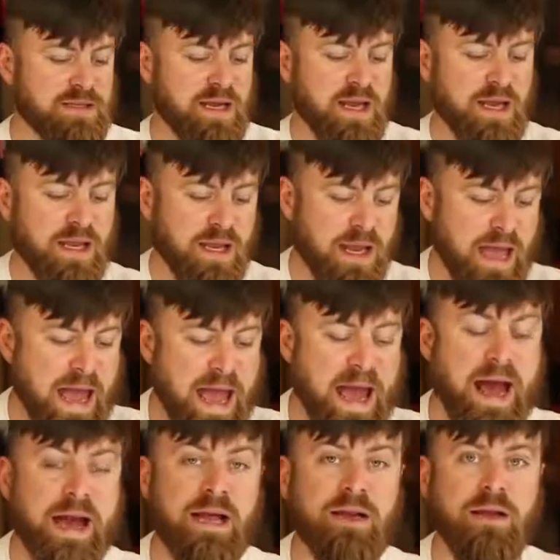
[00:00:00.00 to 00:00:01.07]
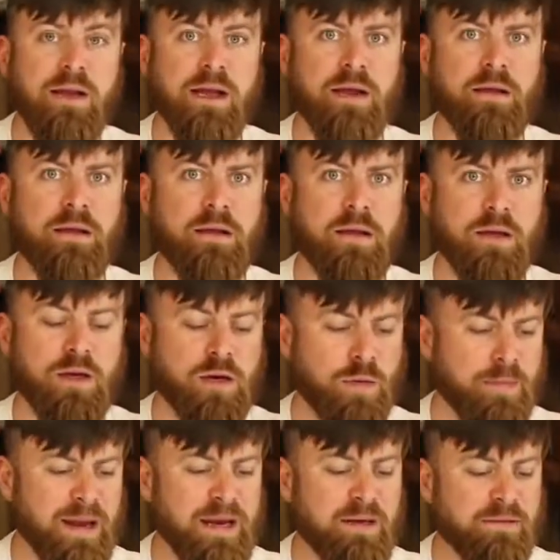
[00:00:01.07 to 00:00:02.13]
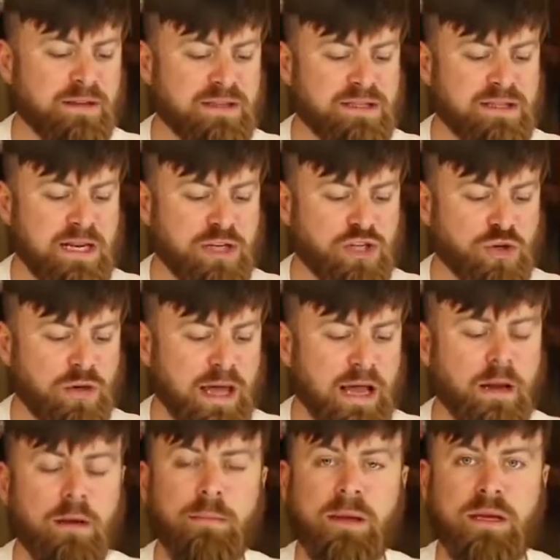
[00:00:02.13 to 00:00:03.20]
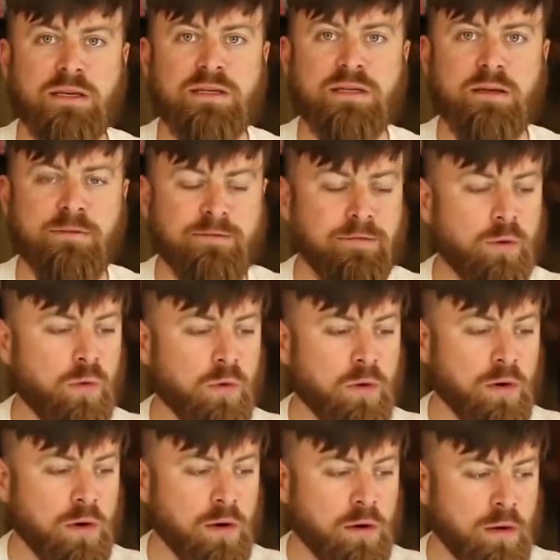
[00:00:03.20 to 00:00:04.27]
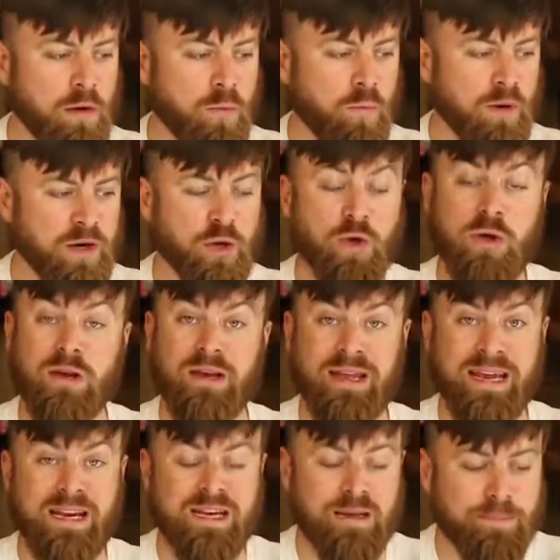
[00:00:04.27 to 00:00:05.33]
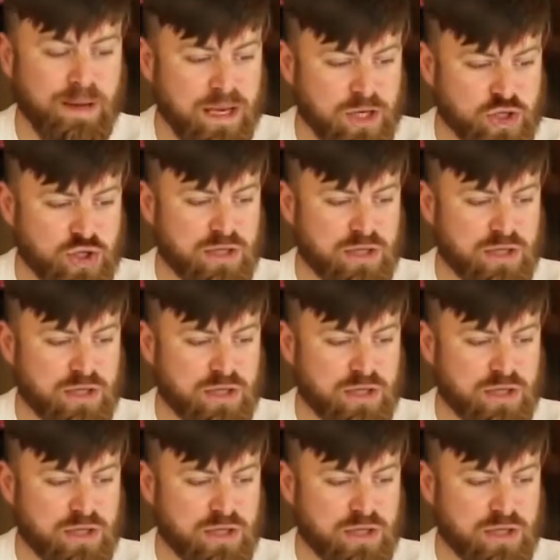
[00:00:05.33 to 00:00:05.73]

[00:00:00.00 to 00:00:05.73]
they had many of the essential elements for what a good landing page